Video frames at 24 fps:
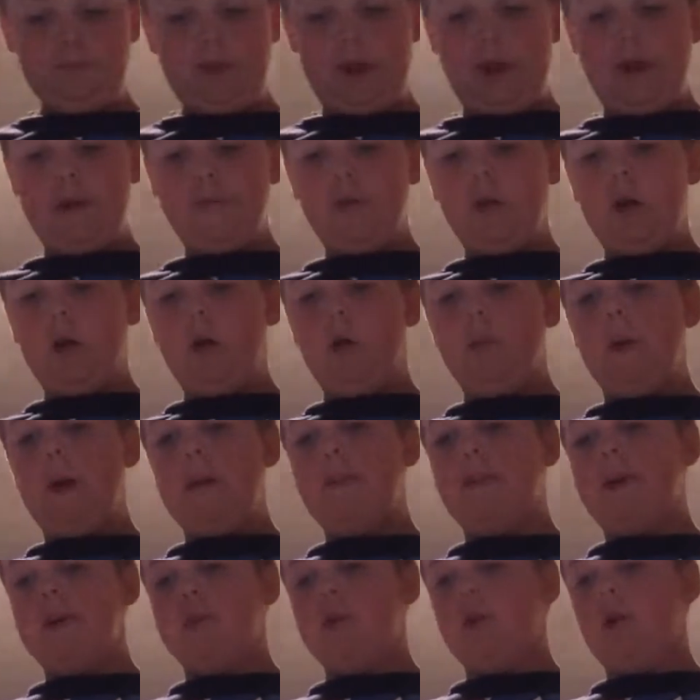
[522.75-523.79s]
I have like all my
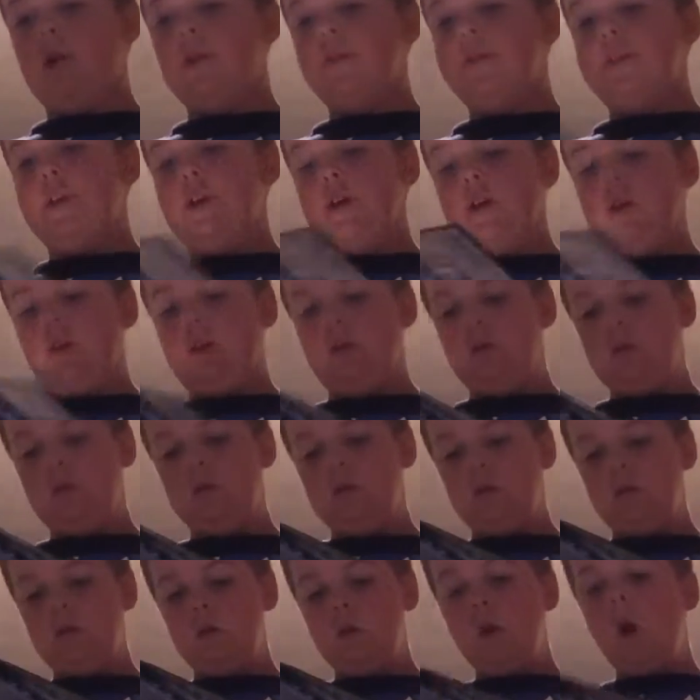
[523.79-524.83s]
best cards here.
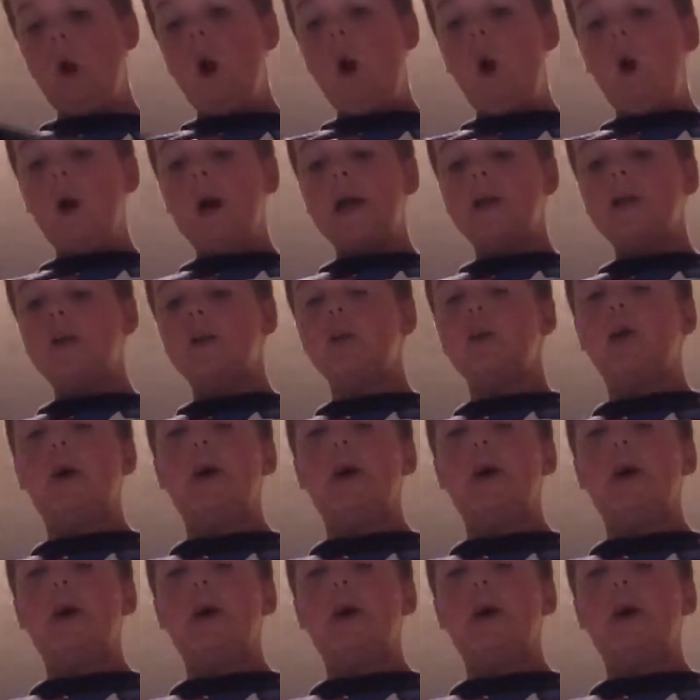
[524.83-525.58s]
Oh, I didn't know